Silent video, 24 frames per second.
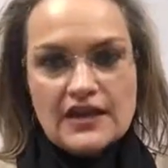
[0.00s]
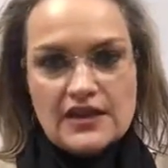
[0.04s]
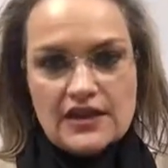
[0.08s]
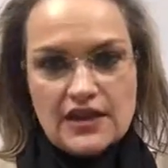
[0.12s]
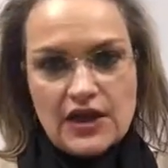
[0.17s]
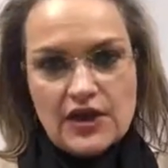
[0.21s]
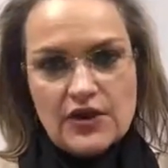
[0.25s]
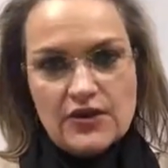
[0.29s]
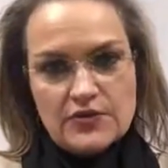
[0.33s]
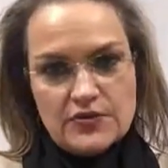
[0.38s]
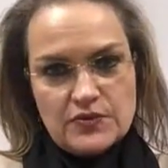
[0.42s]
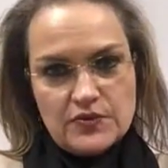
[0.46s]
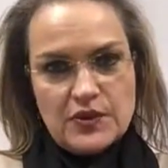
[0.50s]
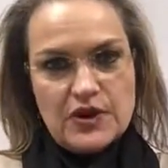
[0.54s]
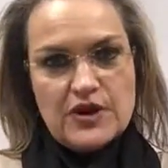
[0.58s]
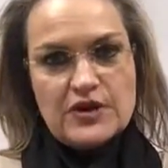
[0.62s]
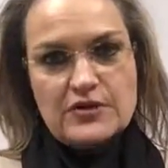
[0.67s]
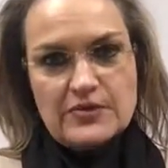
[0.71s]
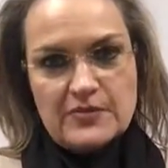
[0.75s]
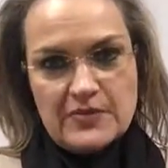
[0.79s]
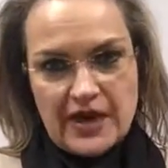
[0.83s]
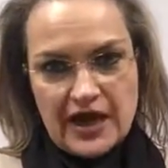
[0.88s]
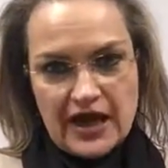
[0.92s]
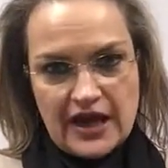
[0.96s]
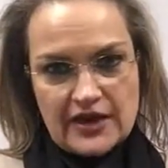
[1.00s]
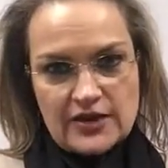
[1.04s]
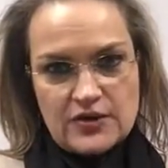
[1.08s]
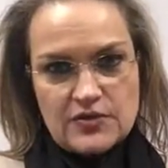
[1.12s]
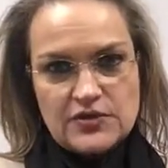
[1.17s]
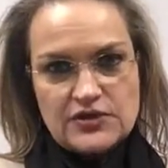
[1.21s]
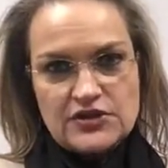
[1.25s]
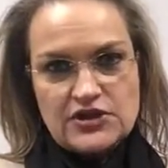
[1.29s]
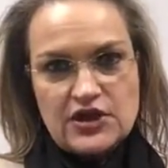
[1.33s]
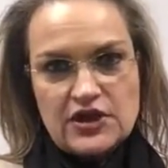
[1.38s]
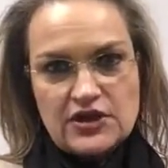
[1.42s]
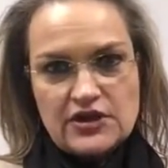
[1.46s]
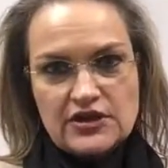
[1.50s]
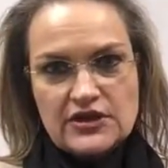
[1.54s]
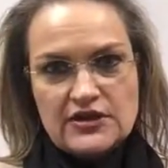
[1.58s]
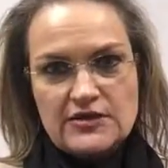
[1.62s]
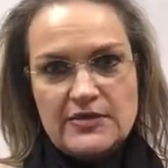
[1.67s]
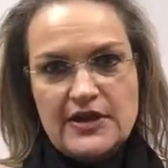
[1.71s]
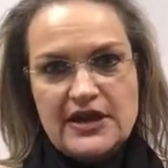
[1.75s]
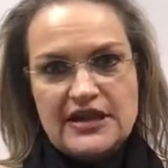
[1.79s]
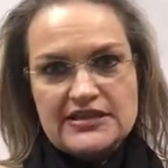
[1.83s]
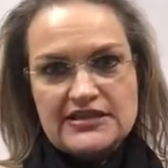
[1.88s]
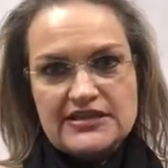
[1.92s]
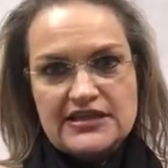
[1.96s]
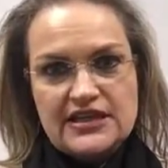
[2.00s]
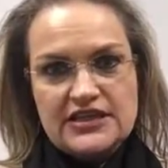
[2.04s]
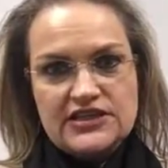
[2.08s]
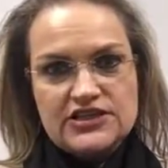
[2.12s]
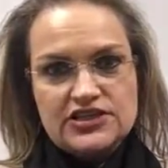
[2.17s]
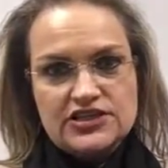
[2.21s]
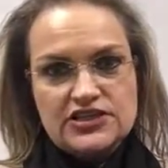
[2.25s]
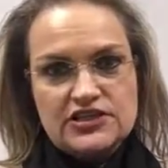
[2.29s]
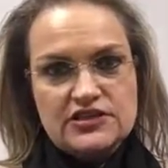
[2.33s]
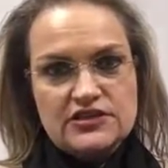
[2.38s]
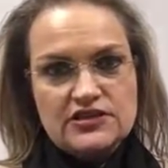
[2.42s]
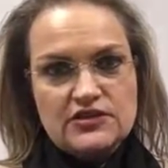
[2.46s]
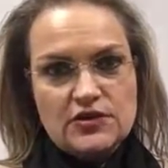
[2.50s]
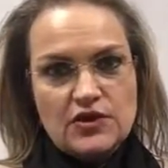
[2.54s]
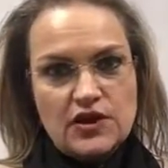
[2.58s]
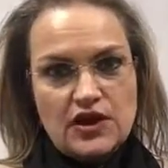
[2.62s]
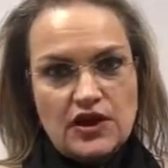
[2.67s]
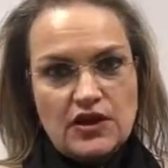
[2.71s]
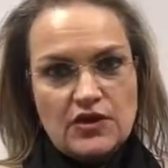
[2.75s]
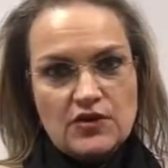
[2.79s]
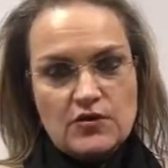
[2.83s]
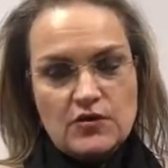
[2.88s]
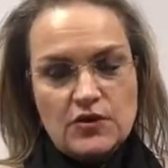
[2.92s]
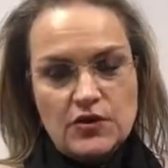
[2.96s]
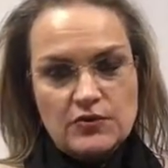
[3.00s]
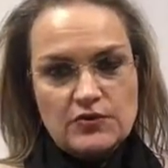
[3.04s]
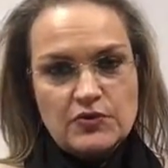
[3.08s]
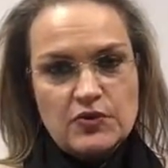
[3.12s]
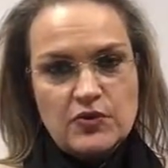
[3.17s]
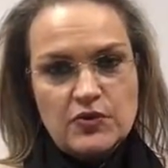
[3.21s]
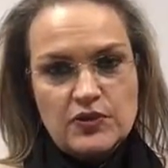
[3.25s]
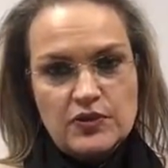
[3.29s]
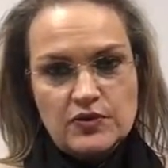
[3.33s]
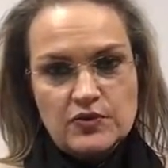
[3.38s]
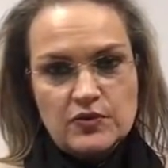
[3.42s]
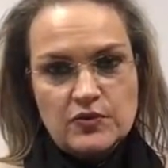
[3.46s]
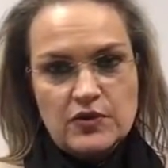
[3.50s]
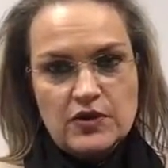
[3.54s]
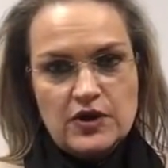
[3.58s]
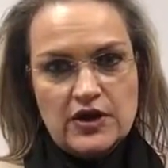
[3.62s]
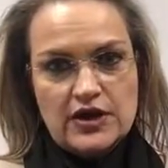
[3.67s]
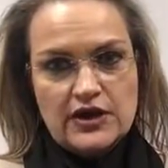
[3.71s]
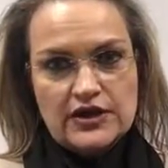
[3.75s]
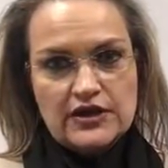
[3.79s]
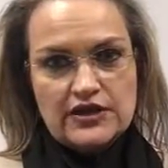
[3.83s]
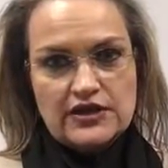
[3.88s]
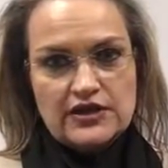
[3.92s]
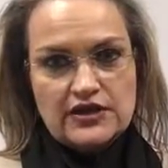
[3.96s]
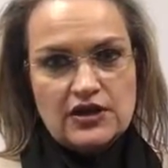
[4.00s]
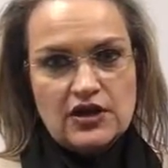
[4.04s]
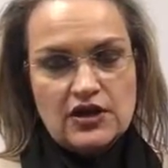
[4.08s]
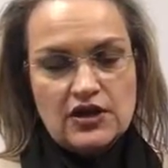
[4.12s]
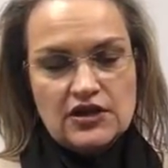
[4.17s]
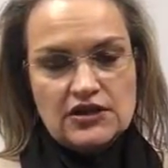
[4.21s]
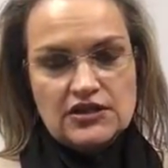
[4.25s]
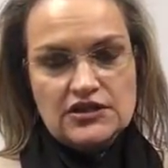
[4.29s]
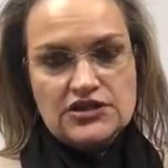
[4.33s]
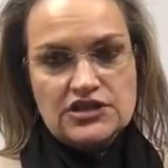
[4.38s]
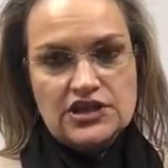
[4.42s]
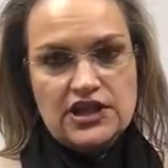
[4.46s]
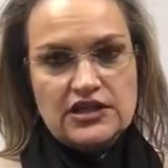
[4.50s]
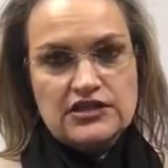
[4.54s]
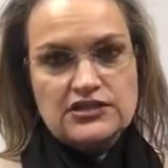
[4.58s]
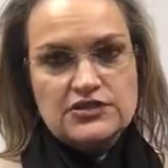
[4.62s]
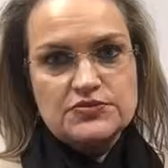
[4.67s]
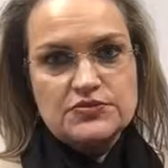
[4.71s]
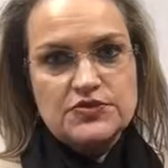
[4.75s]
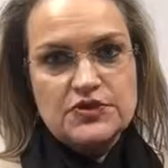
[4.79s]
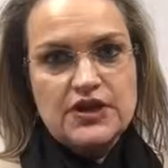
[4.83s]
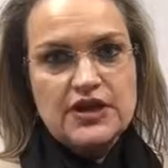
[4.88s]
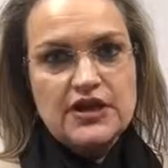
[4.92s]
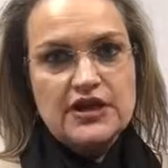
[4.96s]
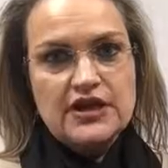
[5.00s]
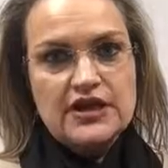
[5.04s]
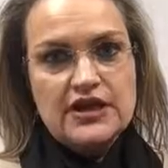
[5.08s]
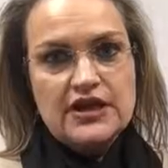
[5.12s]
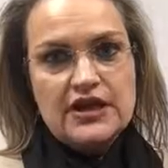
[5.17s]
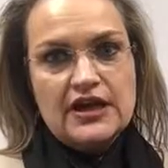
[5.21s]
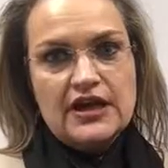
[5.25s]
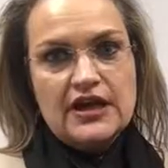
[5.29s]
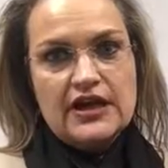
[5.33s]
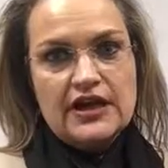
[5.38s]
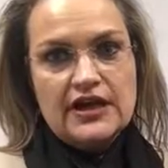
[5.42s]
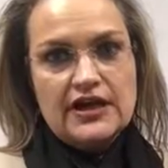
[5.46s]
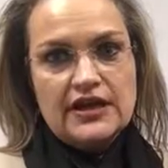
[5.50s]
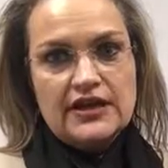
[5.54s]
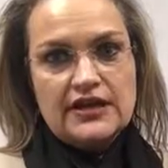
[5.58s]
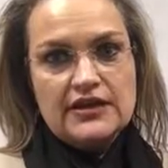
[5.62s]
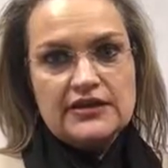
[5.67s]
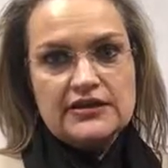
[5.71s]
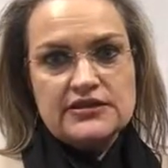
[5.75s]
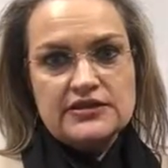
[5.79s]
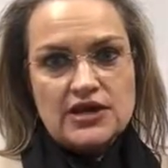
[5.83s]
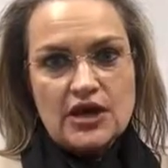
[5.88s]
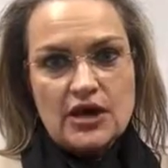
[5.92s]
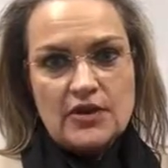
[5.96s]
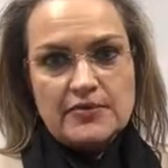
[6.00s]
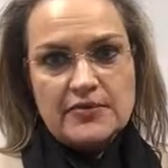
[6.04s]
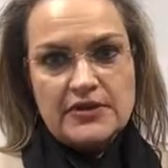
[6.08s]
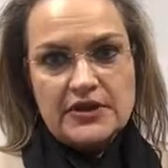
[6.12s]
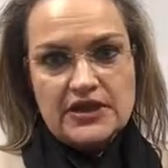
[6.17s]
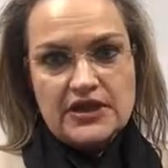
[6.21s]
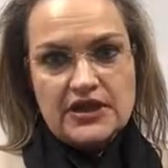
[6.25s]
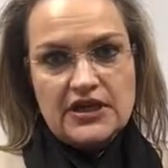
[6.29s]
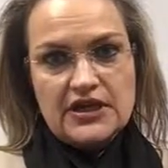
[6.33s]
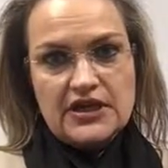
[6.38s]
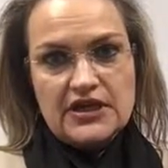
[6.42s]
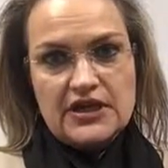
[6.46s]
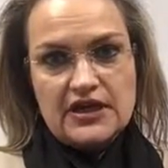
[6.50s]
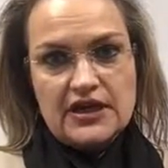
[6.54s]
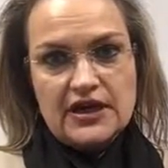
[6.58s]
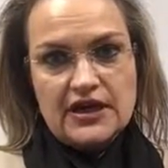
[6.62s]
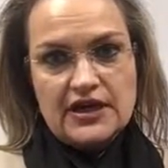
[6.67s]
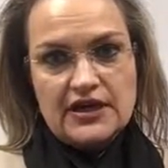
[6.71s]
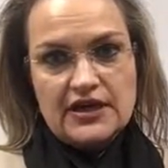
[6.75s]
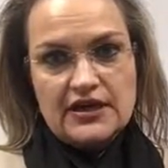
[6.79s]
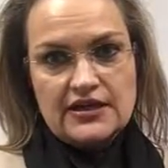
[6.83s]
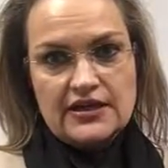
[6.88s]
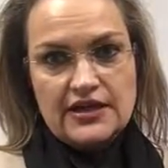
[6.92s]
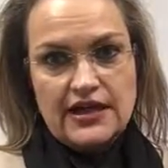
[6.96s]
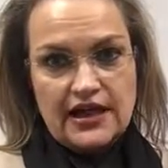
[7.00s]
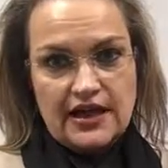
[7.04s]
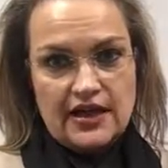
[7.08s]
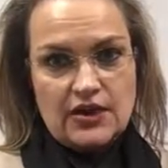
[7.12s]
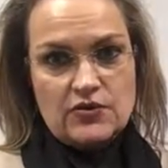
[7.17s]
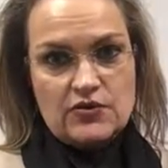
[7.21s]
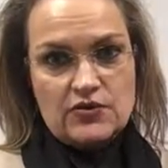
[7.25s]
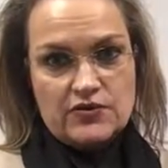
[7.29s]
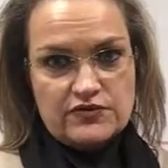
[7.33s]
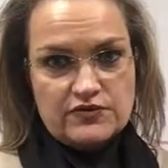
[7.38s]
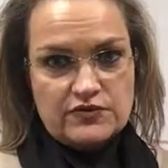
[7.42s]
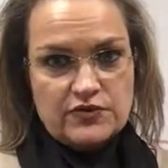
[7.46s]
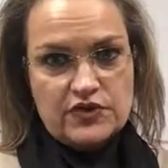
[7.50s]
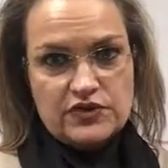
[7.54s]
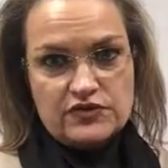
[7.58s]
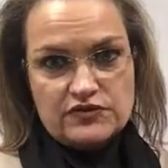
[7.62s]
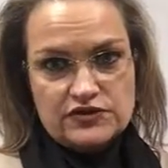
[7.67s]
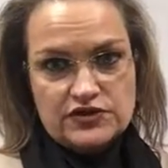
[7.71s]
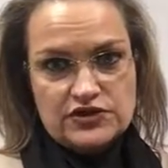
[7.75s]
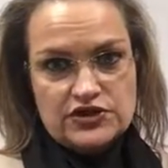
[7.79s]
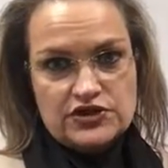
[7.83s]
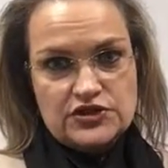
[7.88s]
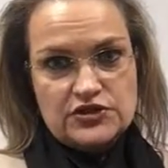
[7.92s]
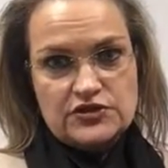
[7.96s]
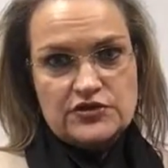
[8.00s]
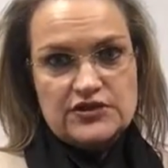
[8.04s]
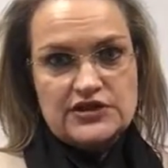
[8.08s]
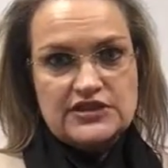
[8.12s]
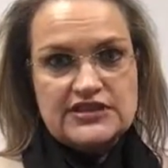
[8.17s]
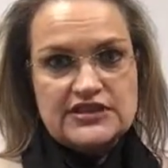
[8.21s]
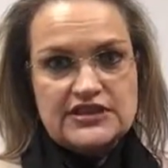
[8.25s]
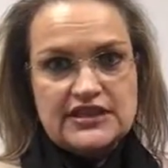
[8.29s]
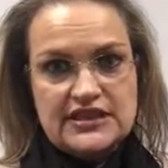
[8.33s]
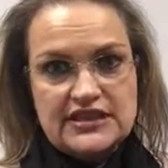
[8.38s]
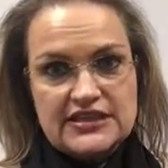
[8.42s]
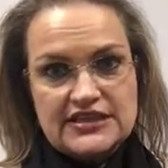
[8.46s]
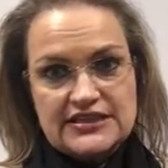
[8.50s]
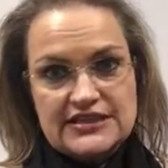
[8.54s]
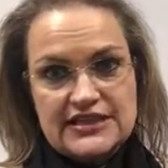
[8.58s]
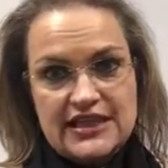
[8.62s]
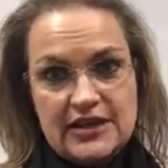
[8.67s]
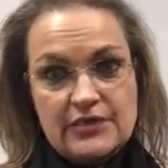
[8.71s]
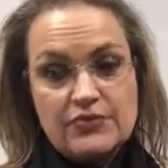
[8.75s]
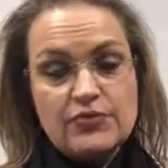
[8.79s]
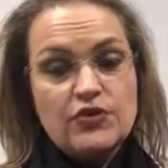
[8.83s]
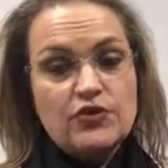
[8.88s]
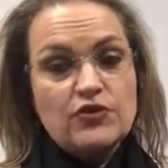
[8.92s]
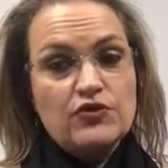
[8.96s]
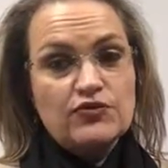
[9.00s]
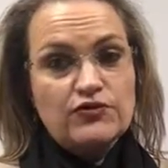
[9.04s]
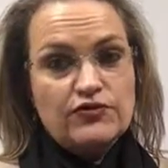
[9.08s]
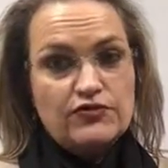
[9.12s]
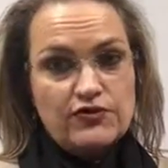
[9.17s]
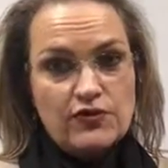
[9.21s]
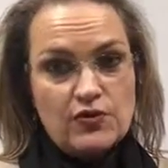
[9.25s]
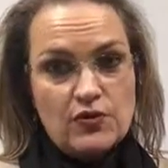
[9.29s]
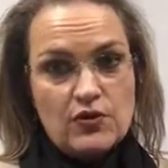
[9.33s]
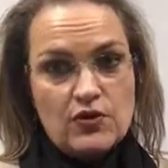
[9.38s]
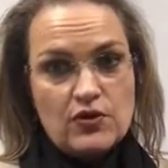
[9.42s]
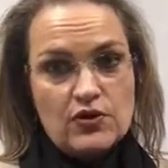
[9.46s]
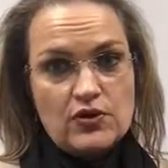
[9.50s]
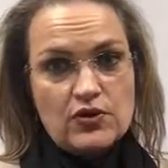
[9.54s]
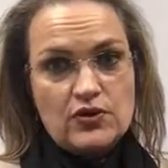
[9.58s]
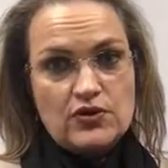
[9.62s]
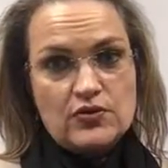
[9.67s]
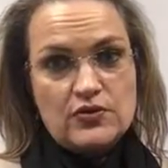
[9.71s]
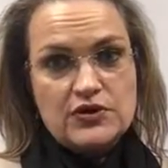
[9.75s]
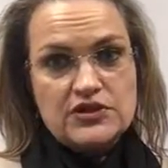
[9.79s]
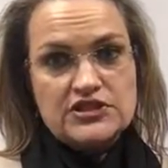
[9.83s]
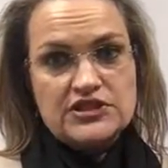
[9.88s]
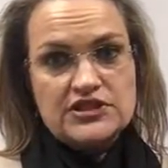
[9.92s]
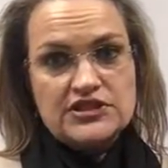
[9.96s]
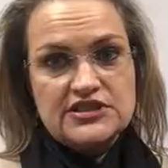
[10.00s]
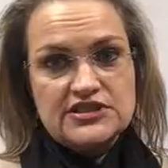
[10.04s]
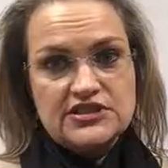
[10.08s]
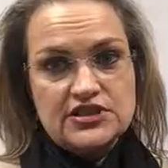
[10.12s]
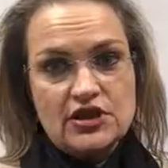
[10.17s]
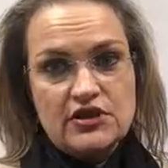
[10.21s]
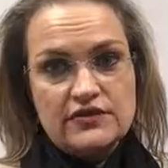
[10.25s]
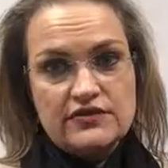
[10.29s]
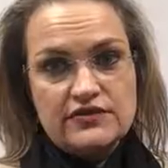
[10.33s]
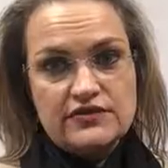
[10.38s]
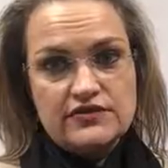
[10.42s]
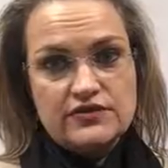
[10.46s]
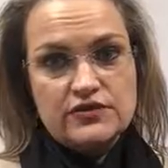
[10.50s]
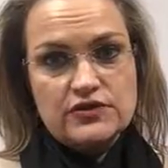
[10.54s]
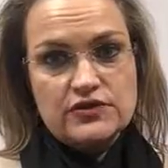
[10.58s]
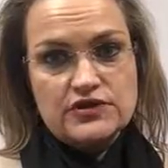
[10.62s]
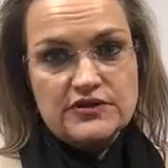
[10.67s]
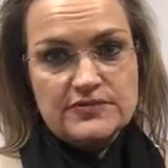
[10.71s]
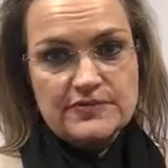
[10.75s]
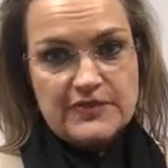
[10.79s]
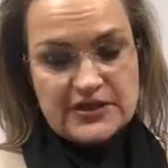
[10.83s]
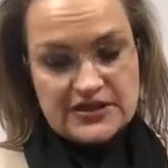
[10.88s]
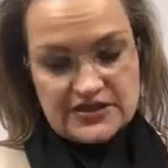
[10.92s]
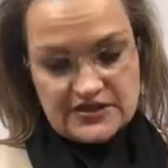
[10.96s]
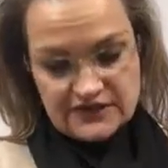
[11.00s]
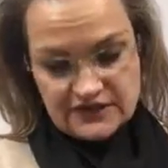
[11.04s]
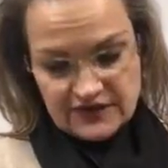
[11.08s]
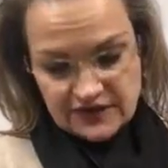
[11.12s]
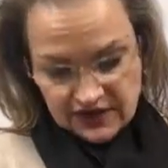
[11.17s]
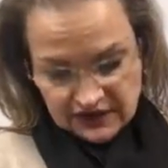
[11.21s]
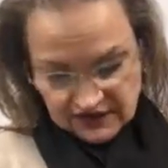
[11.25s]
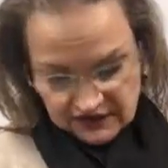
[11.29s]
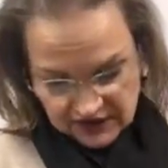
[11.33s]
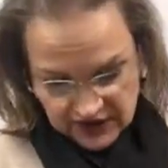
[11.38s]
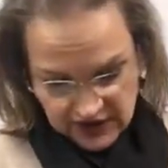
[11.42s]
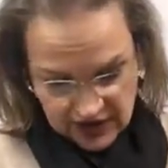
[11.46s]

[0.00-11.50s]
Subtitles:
Hello and welcome back. We're talking about section 1.1 in college algebra, and the topic now we've moved to is example 4, which is solving for a specified